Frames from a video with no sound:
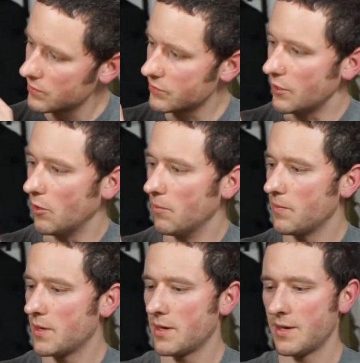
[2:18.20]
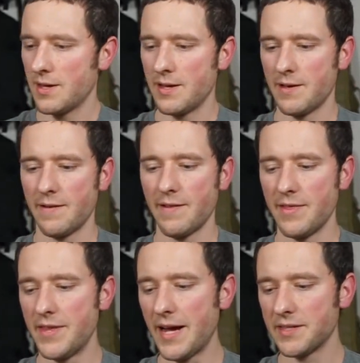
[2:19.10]
So
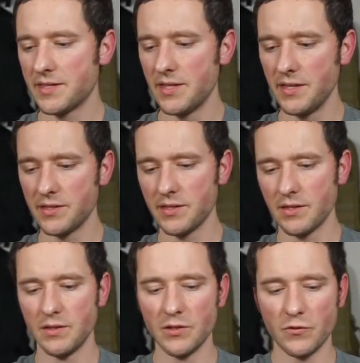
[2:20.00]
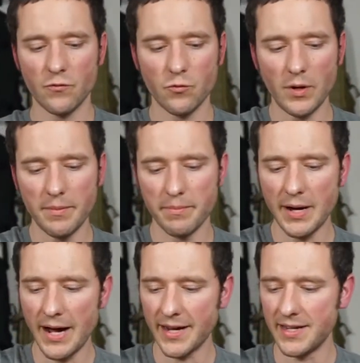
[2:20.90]
that's this front
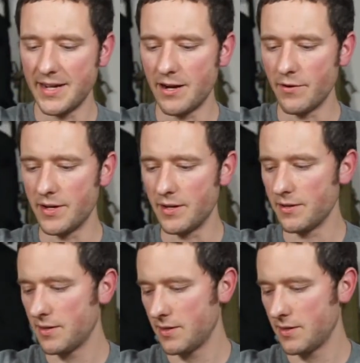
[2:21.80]
pocket area.